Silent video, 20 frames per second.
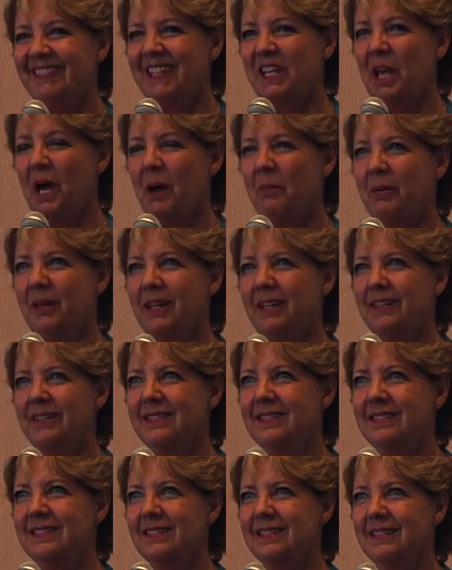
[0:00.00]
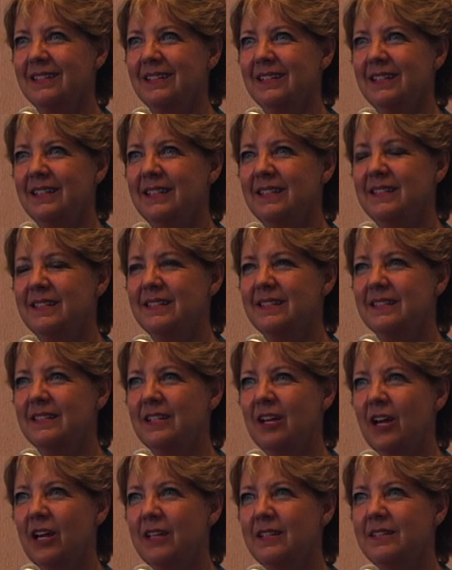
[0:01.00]
Yeah, but his, his,
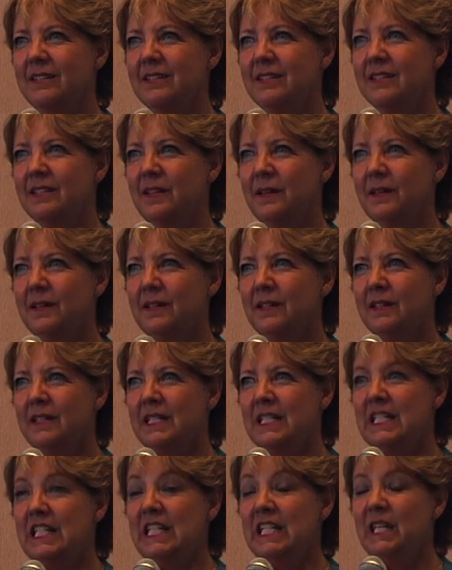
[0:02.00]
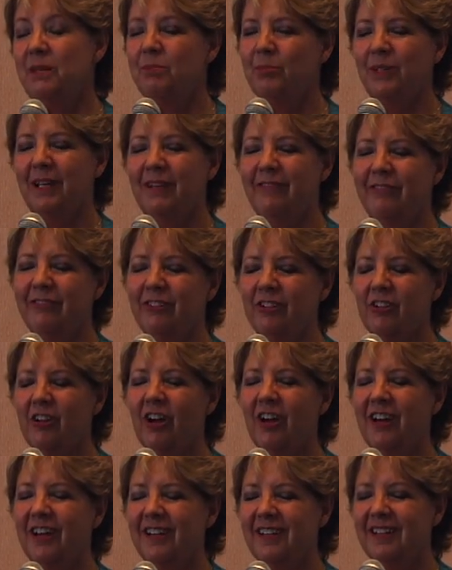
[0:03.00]
Todd's deep love for
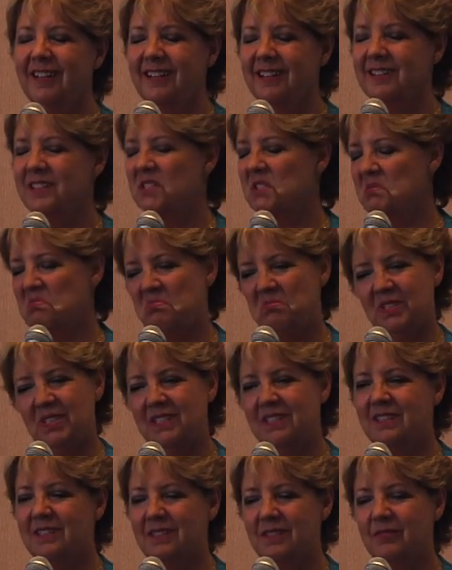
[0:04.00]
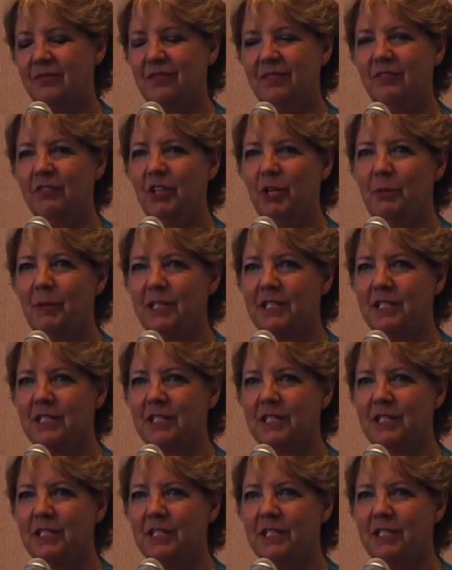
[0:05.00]
God is just very